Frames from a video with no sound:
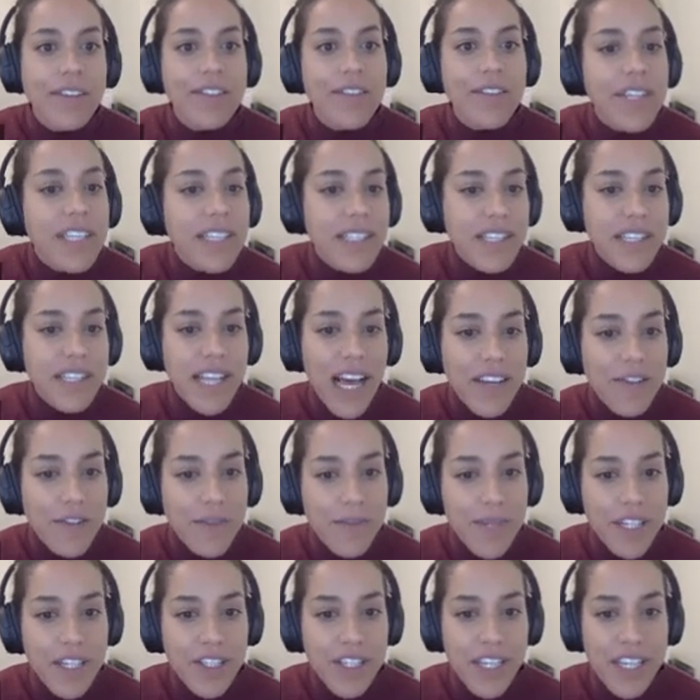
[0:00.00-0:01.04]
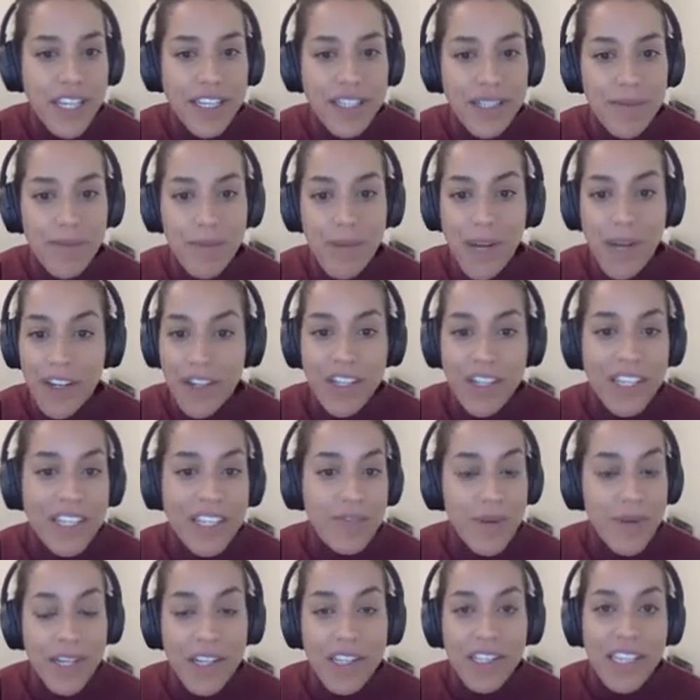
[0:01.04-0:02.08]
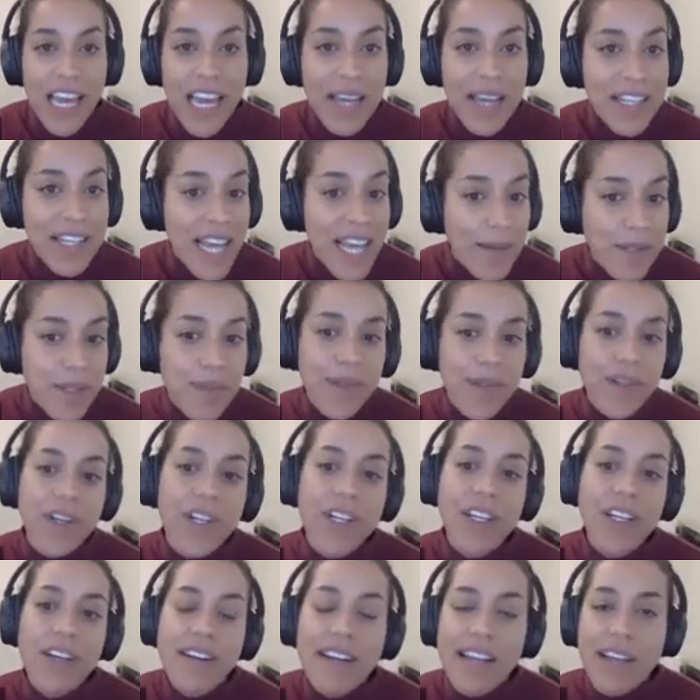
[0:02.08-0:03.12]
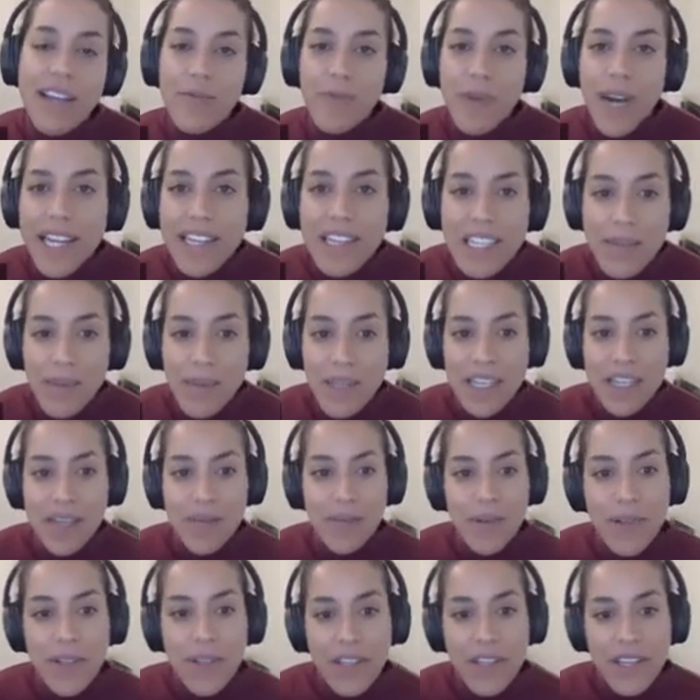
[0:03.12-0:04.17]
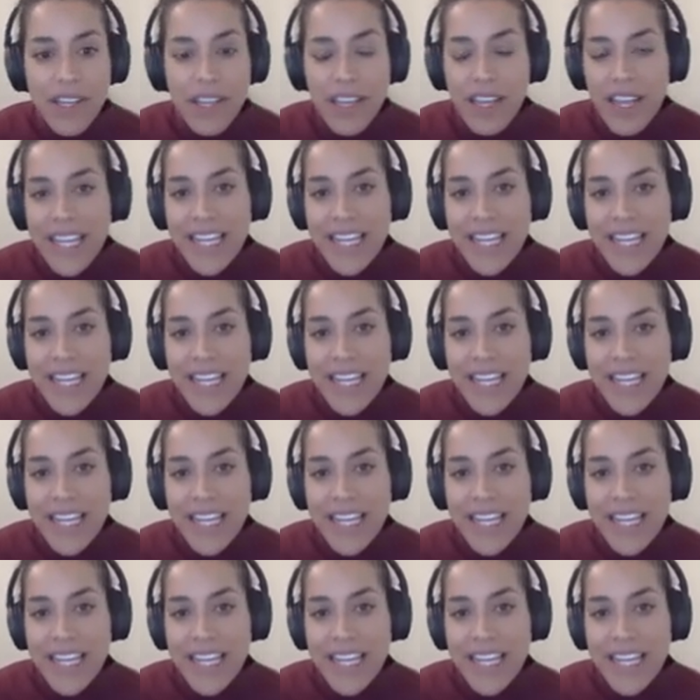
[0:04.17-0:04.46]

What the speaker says: So this cloud formation model is readily adaptable and widely applicable,